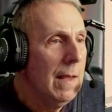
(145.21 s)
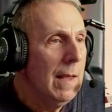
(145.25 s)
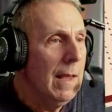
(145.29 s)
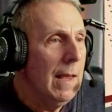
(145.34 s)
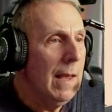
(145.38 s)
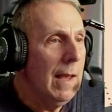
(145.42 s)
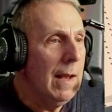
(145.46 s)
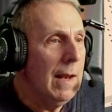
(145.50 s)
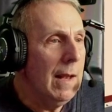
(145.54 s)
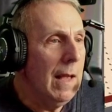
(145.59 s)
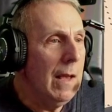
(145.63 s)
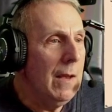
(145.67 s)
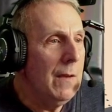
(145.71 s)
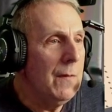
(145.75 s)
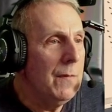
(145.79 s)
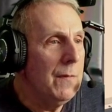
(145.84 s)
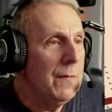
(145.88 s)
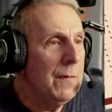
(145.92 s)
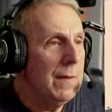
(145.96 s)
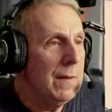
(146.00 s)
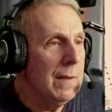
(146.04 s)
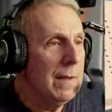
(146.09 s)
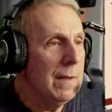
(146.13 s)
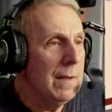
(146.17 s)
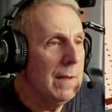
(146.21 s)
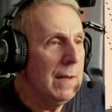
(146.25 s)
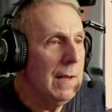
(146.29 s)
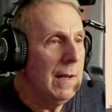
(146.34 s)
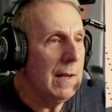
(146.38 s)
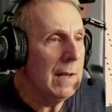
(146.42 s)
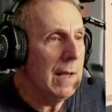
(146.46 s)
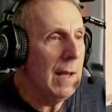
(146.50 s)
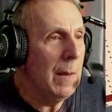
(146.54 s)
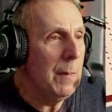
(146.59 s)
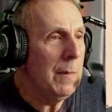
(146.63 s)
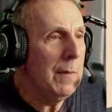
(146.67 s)
And in a
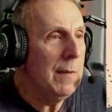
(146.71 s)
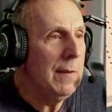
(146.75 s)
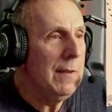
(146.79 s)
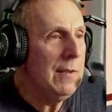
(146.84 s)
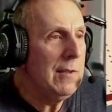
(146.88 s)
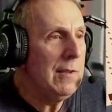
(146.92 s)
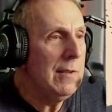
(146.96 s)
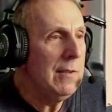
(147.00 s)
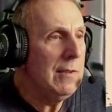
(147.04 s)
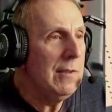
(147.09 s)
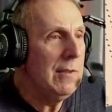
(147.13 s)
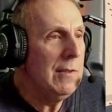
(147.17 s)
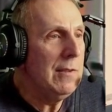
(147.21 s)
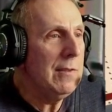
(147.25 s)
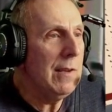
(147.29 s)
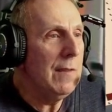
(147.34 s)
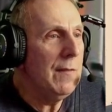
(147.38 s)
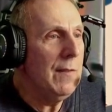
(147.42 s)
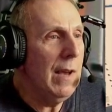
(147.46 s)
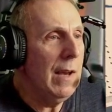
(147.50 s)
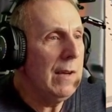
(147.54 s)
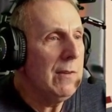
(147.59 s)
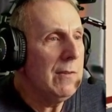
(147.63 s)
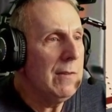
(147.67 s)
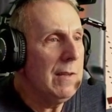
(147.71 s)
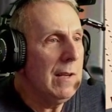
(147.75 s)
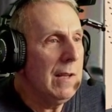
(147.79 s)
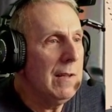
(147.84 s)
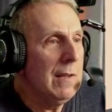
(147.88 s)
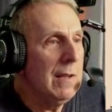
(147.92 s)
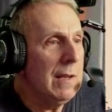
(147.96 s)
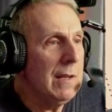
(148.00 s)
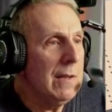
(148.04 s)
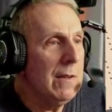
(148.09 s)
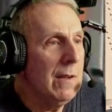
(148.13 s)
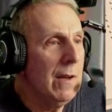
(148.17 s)
couple instances, I've actually
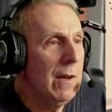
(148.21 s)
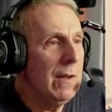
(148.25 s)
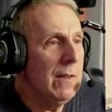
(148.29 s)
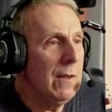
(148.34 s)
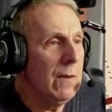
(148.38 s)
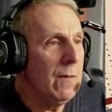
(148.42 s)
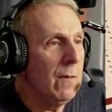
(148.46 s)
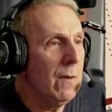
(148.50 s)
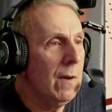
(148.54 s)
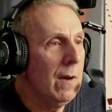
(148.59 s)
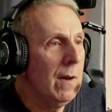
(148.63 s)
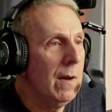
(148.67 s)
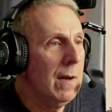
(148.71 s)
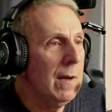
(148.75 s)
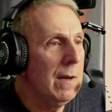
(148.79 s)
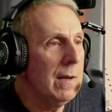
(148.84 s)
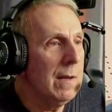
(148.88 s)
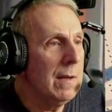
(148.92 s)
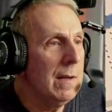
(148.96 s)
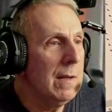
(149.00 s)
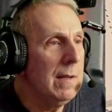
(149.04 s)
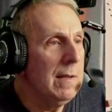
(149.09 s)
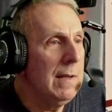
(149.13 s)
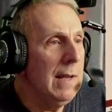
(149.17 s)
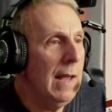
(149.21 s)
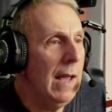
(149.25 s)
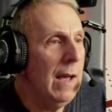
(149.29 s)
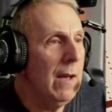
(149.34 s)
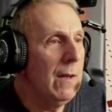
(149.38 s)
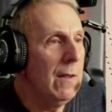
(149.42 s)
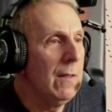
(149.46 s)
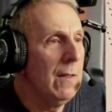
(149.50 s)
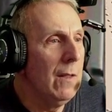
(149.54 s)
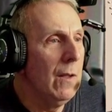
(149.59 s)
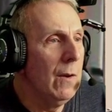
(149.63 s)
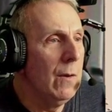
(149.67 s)
clicked on the wrong
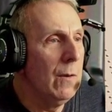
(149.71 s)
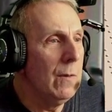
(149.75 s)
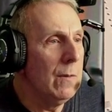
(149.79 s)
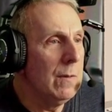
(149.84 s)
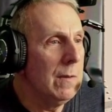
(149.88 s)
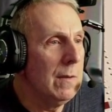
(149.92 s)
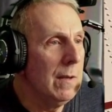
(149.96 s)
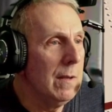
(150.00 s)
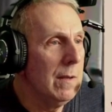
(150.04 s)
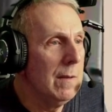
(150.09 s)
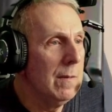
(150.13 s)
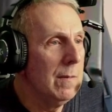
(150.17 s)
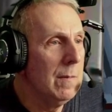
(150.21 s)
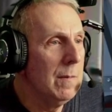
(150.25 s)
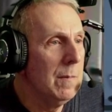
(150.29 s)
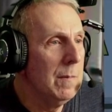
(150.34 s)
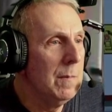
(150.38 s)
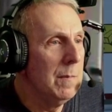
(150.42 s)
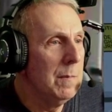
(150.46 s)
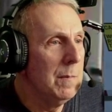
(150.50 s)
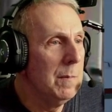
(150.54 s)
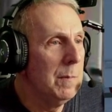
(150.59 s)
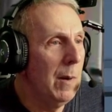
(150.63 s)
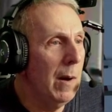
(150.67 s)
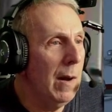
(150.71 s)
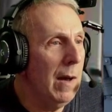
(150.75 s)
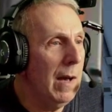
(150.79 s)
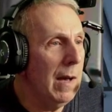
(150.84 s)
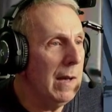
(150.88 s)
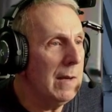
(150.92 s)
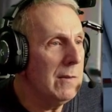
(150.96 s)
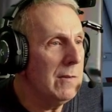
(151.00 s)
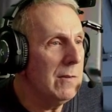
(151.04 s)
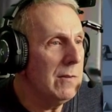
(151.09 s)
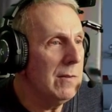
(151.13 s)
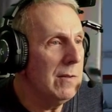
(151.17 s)
download
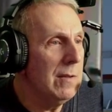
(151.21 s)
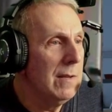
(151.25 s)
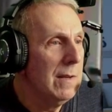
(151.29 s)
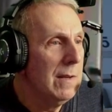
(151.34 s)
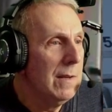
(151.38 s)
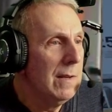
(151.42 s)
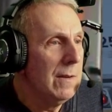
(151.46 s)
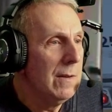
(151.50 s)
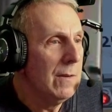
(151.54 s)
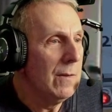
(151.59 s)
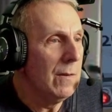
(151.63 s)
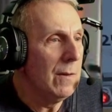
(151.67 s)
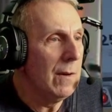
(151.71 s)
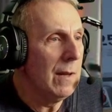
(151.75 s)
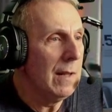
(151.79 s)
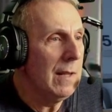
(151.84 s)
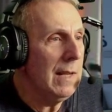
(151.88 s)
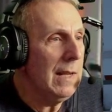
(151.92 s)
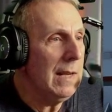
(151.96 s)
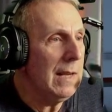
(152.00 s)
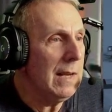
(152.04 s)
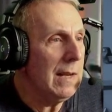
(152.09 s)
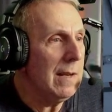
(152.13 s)
box or link